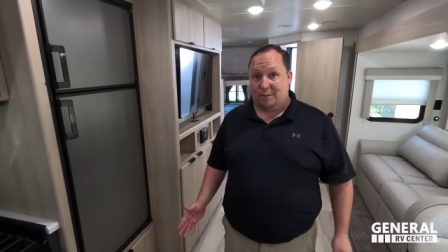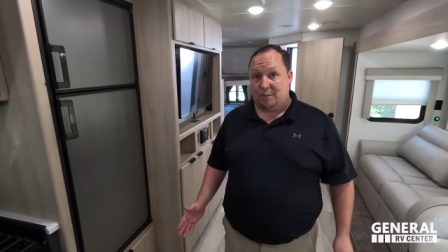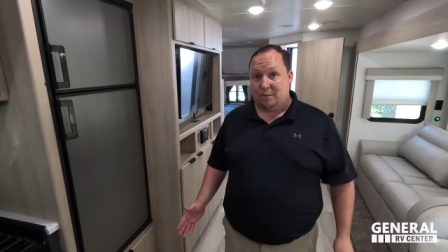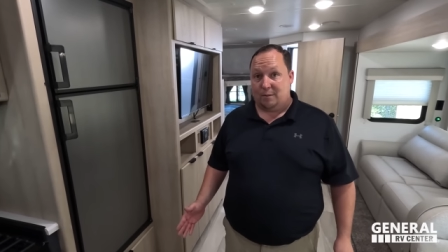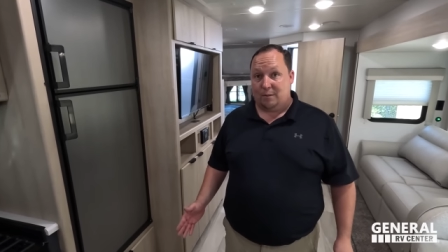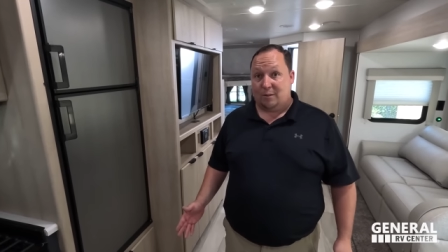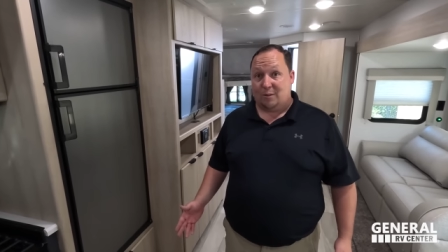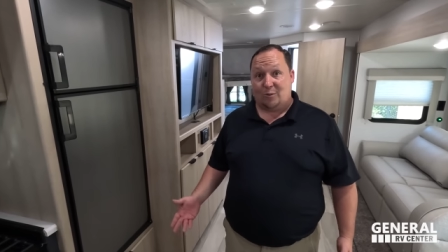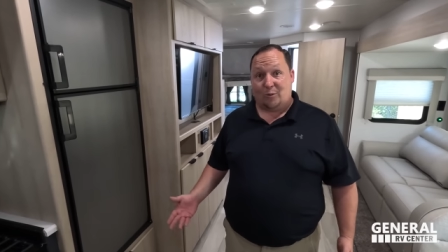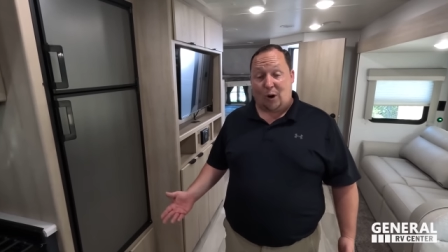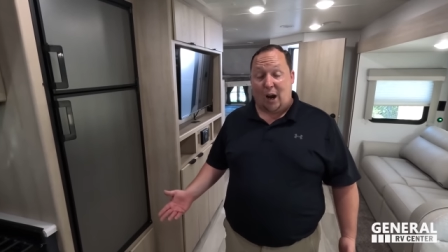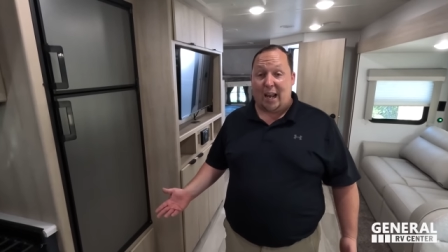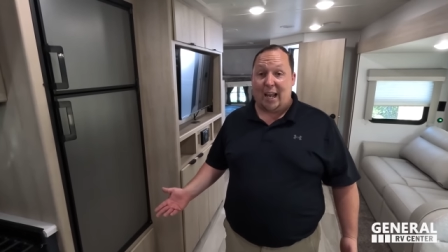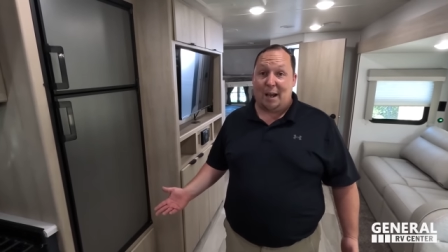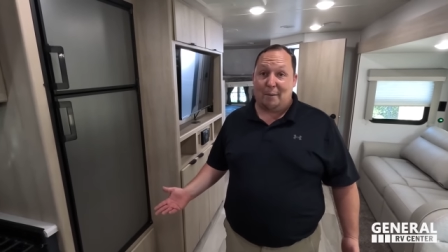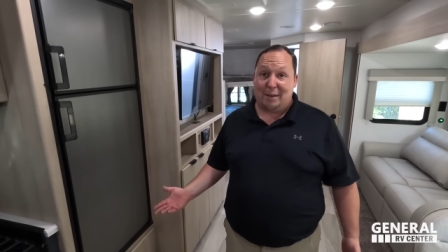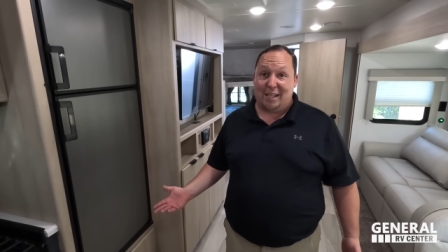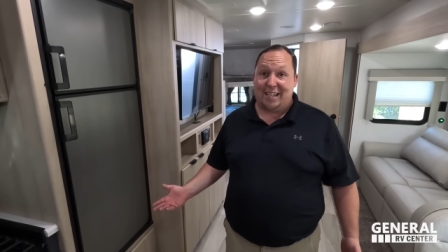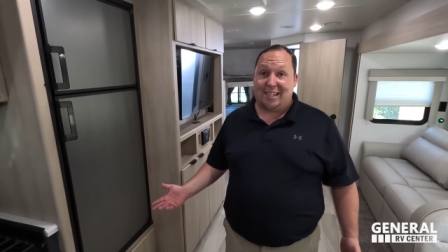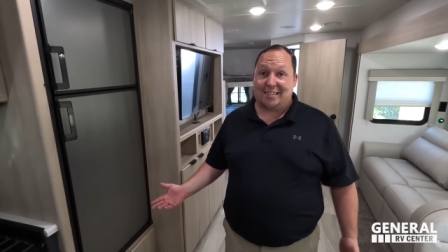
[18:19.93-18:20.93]
Right.
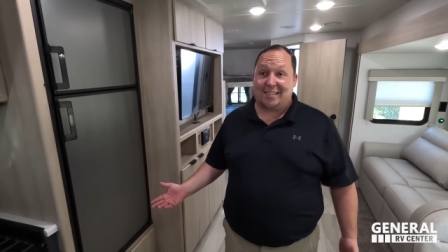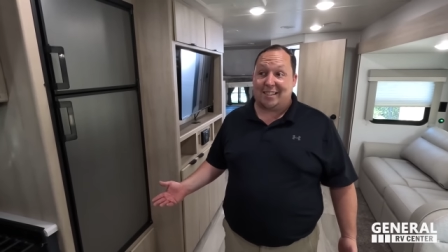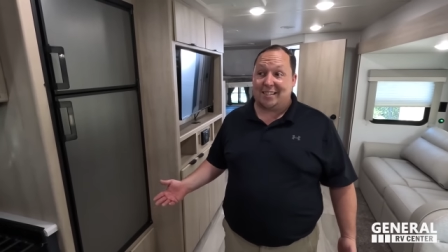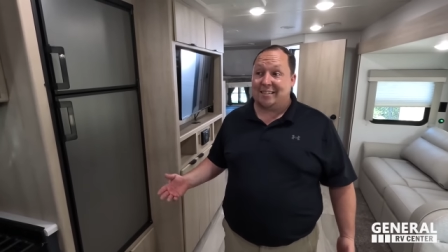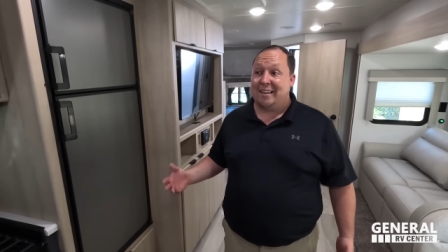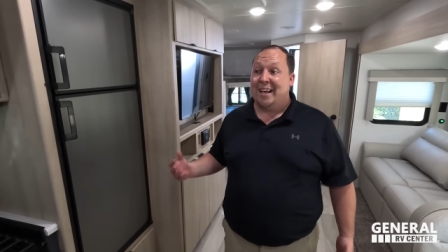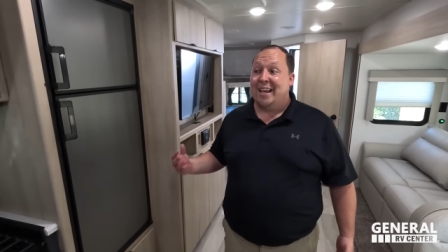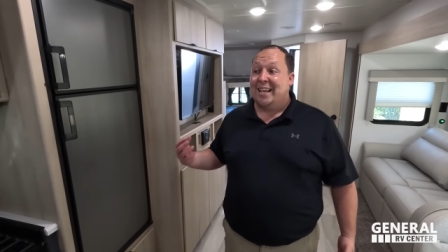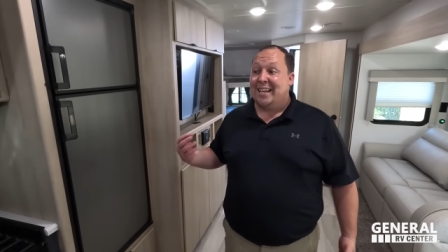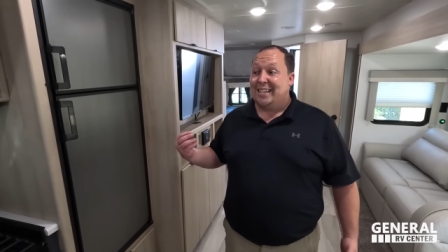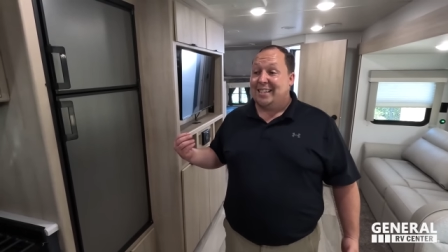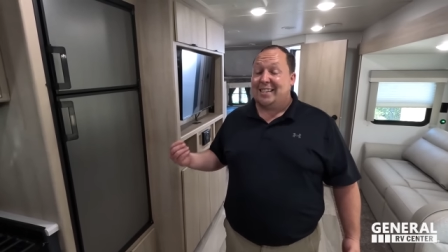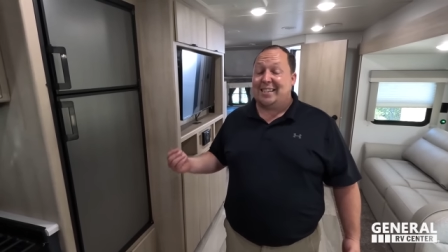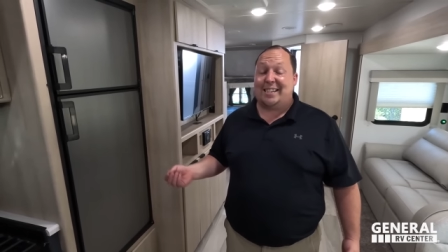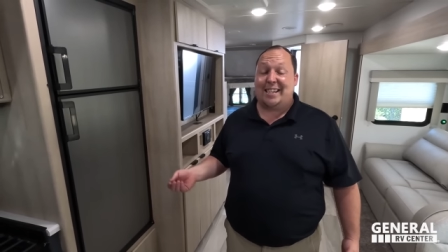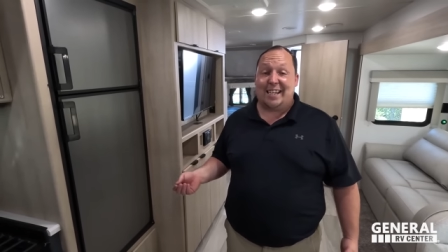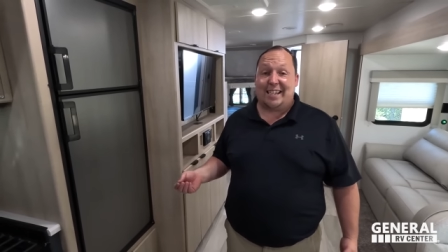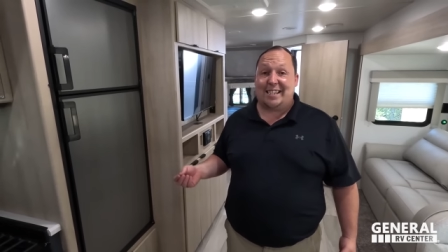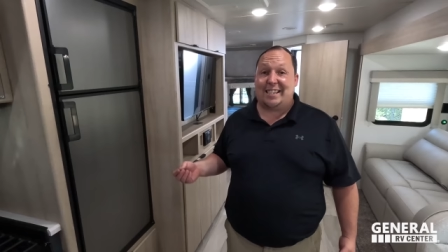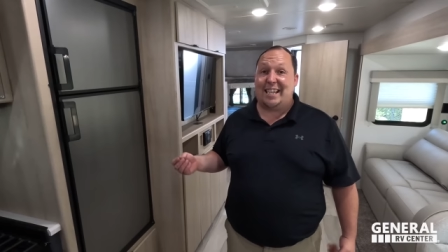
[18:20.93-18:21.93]
Right? I mean, that's a
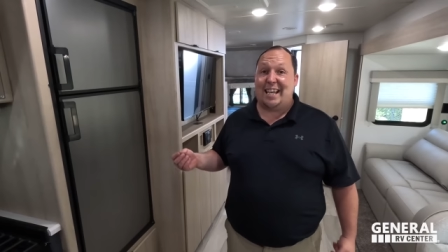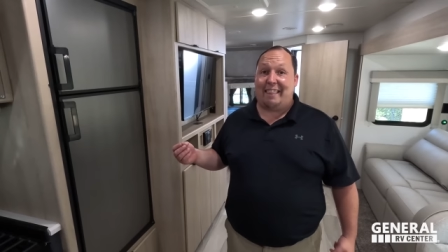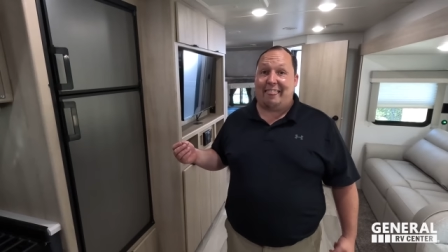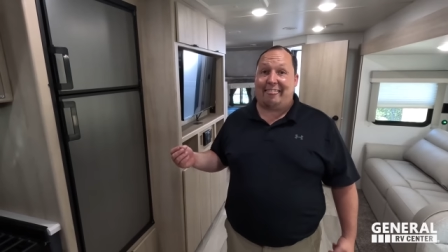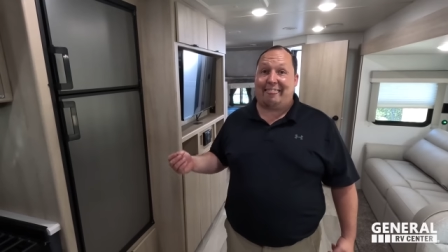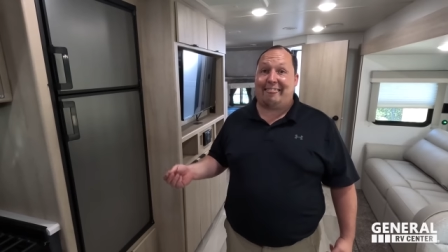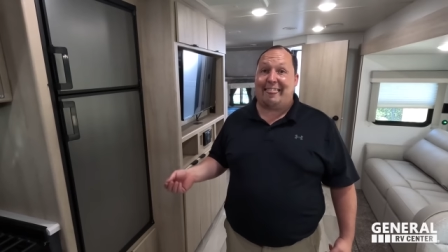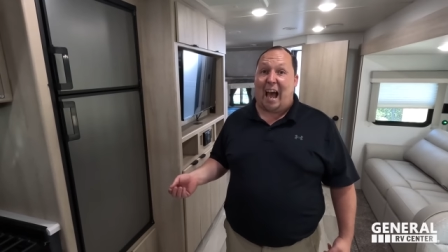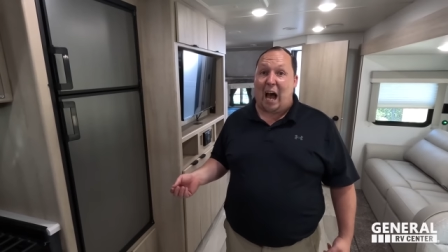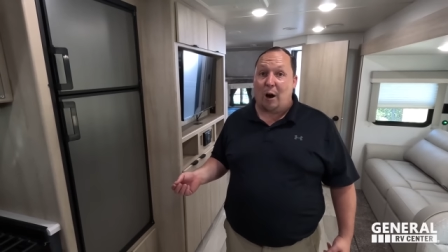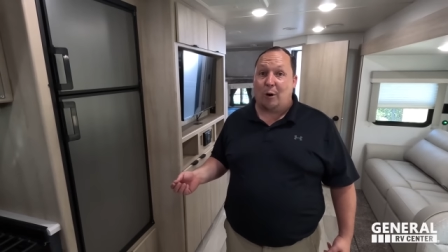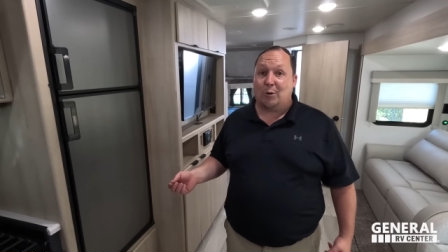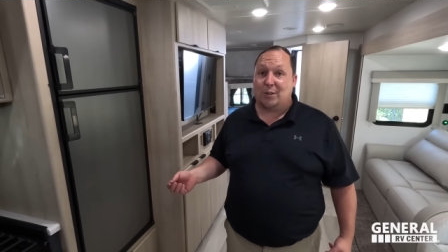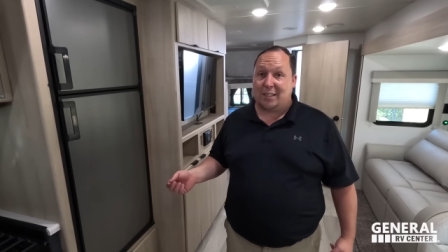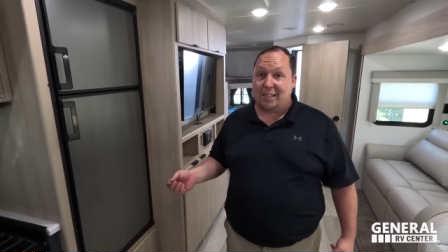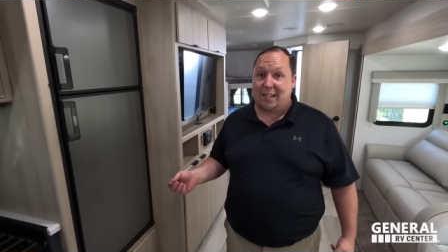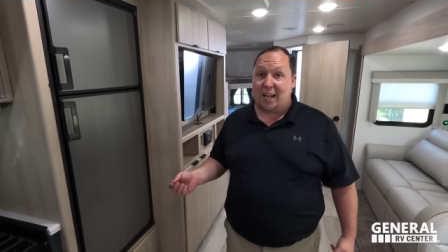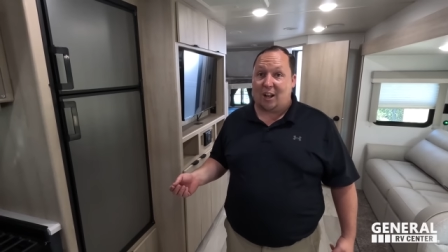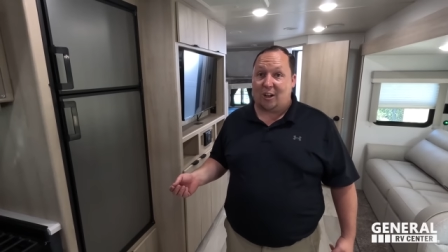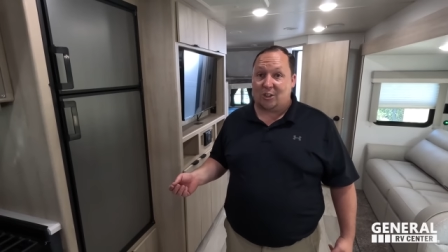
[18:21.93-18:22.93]

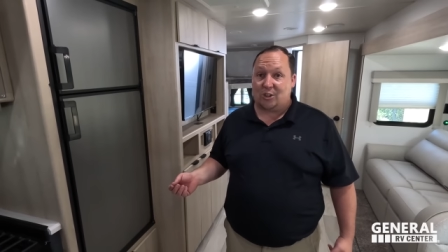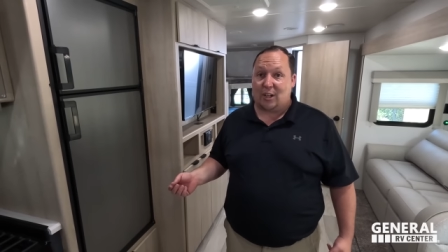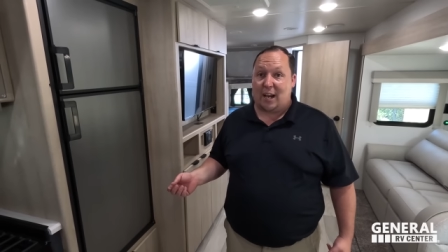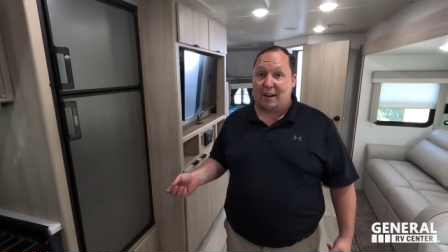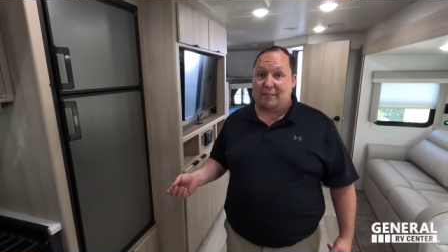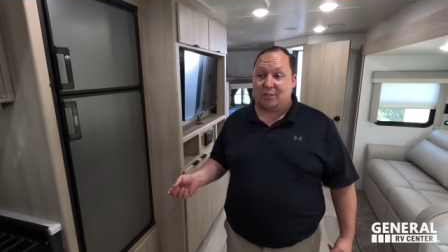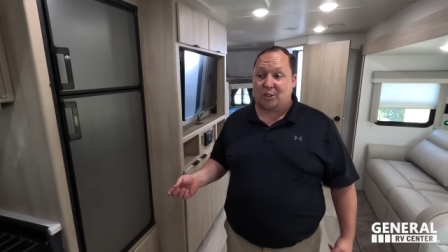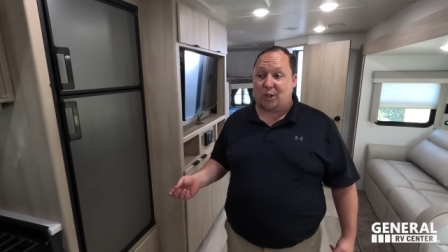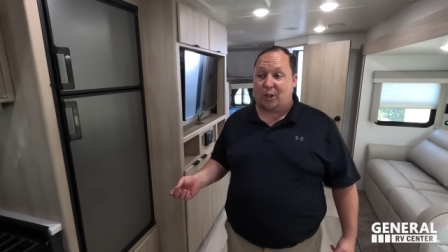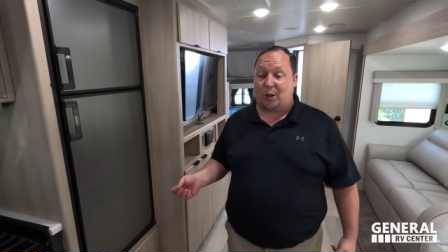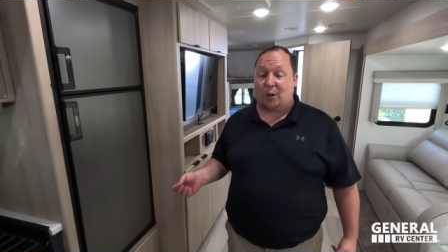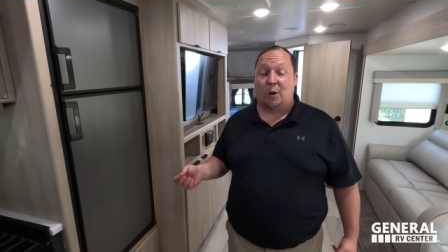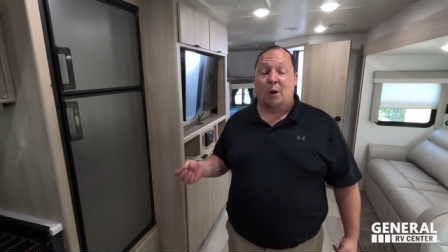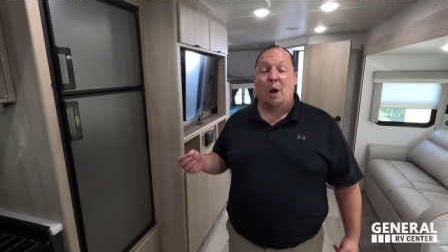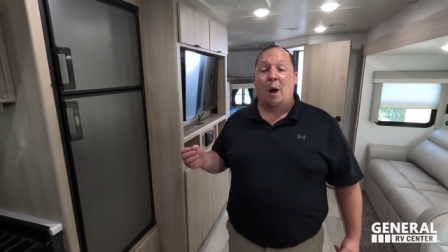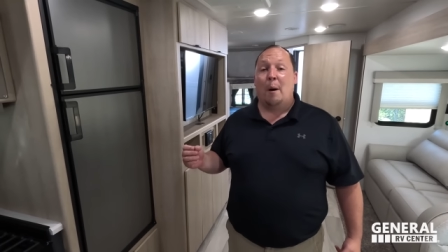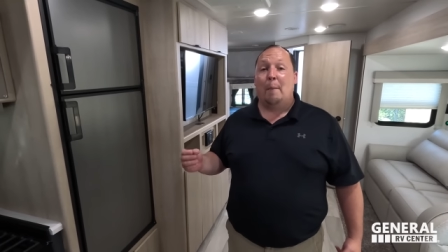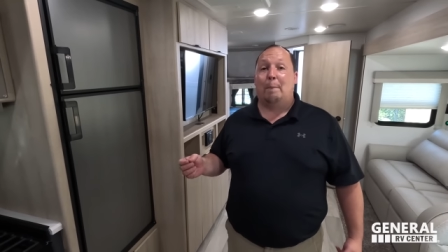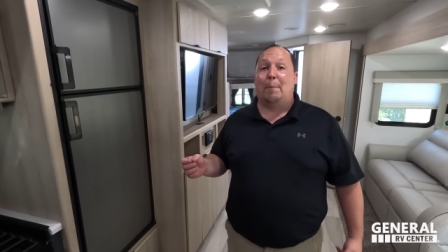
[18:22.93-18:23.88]
$60,000 travel trailer.